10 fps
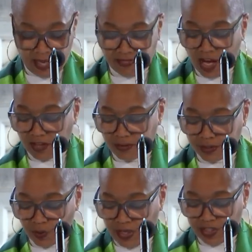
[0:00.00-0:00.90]
The
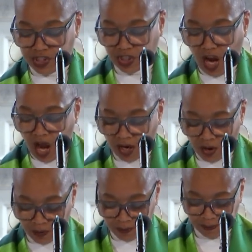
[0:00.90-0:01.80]
others went to
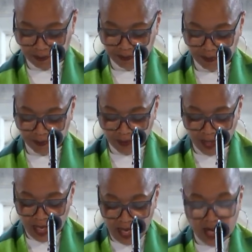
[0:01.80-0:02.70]
Chicago,
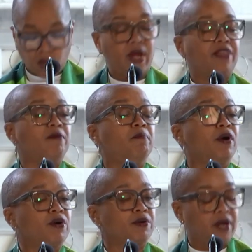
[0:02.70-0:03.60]
where the
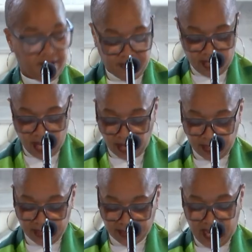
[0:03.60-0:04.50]
murder of the
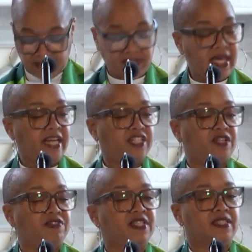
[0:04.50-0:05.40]
youngest at the age
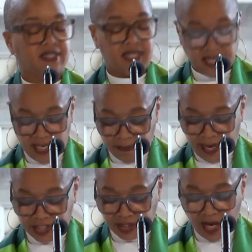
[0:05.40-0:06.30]
of 16
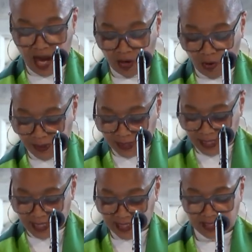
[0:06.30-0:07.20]
by Chicago
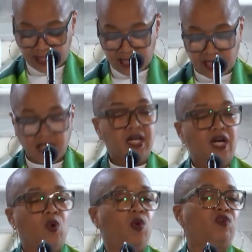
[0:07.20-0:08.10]
police
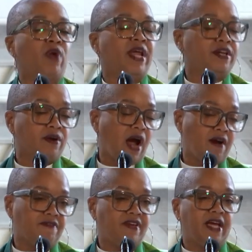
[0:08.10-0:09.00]
would render
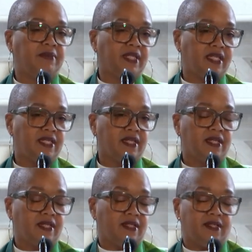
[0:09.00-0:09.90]
our family
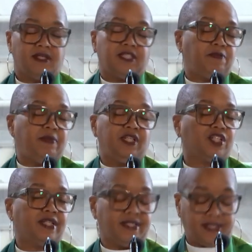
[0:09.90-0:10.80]

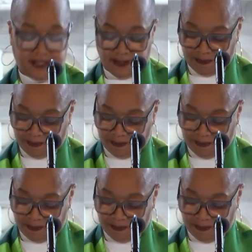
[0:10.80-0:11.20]
speechless.